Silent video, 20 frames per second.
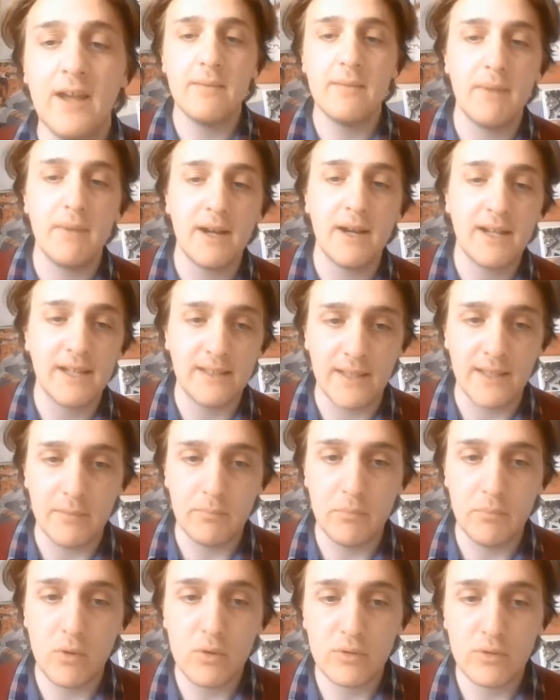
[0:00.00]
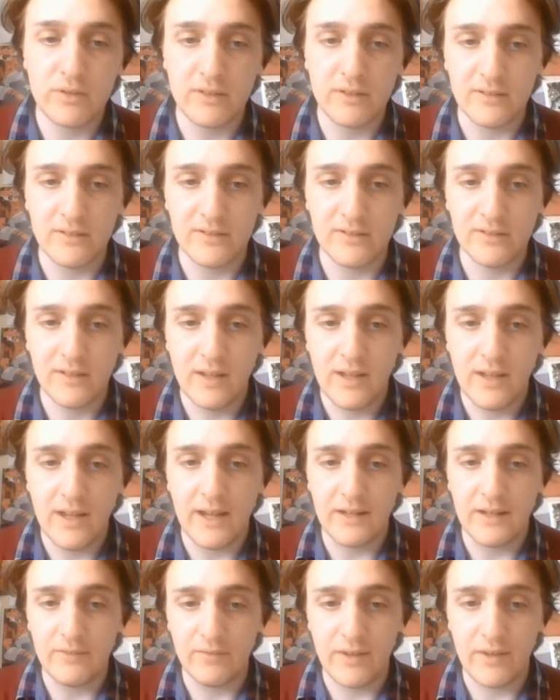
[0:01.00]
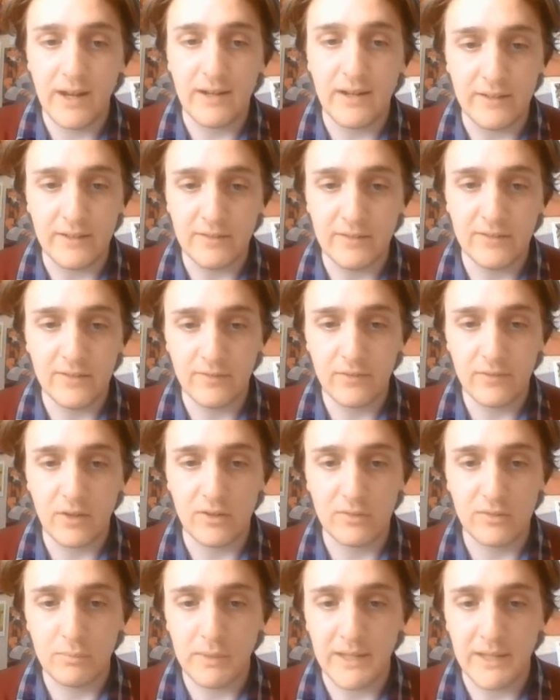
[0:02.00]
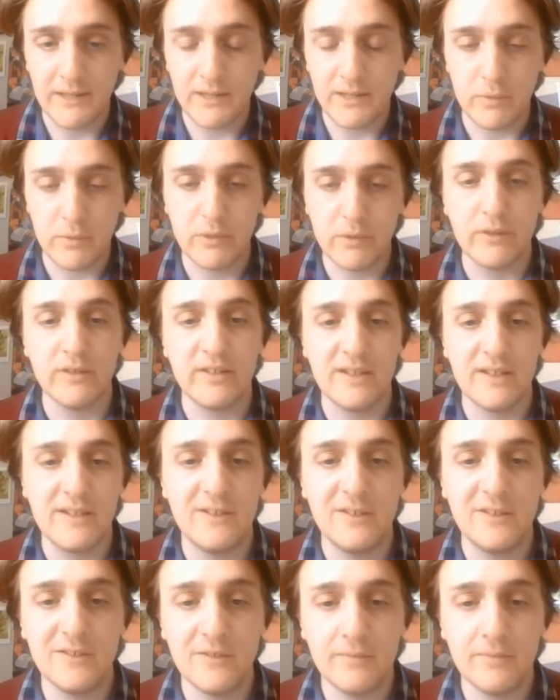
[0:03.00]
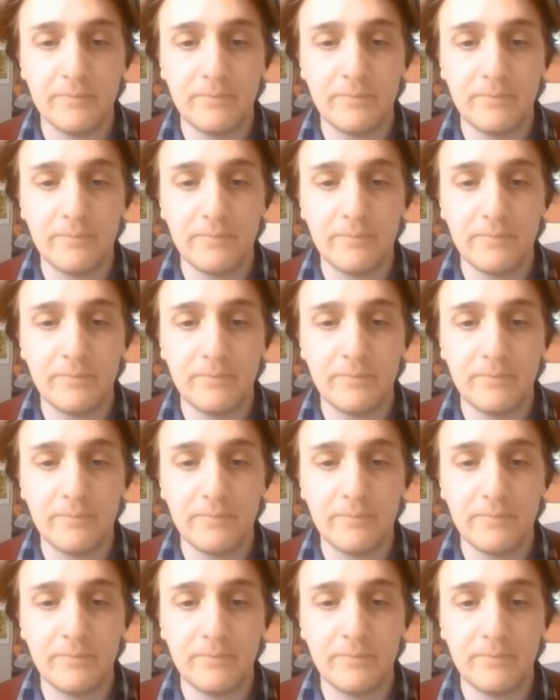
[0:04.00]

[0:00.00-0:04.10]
marking the importance and values of cosplay communities.